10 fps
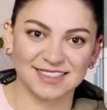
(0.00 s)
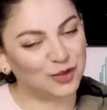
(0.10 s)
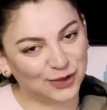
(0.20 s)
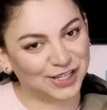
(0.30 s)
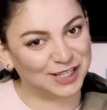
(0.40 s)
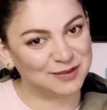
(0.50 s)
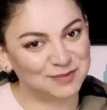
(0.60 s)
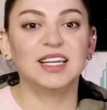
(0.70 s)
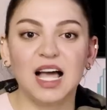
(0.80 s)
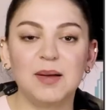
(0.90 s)
4.
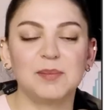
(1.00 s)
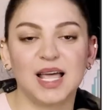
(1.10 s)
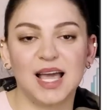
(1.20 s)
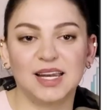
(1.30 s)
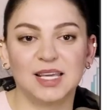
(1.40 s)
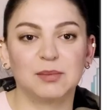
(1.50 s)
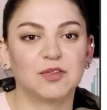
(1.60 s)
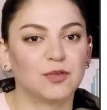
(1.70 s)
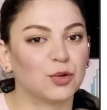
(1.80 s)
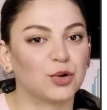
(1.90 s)
Not planning
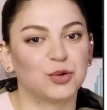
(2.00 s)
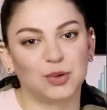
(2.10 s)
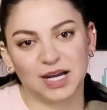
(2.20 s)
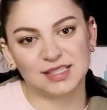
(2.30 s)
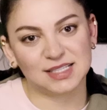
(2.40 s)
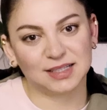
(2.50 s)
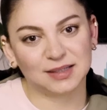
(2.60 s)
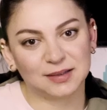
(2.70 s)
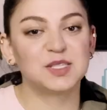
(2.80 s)
before writing.